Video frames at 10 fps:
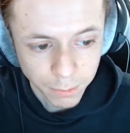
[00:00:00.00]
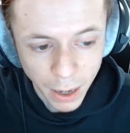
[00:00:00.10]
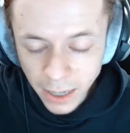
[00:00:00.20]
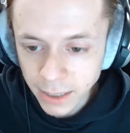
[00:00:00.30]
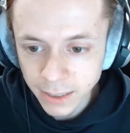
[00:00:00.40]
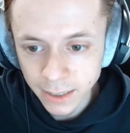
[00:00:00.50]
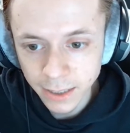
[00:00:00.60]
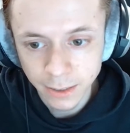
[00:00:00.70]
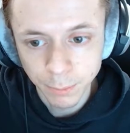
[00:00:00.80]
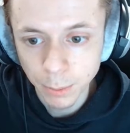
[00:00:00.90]
bass
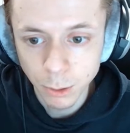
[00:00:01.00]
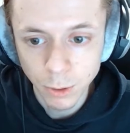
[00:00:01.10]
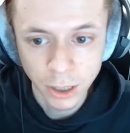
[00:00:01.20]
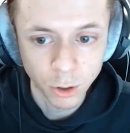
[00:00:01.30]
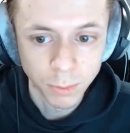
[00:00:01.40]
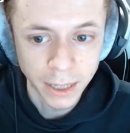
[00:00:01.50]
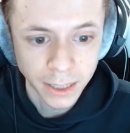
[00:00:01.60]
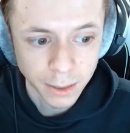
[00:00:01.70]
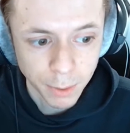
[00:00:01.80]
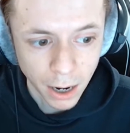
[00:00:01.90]
and people were
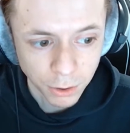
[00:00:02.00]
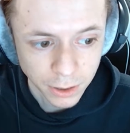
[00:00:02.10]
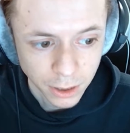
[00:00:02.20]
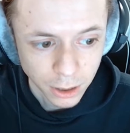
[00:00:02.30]
complaining about it,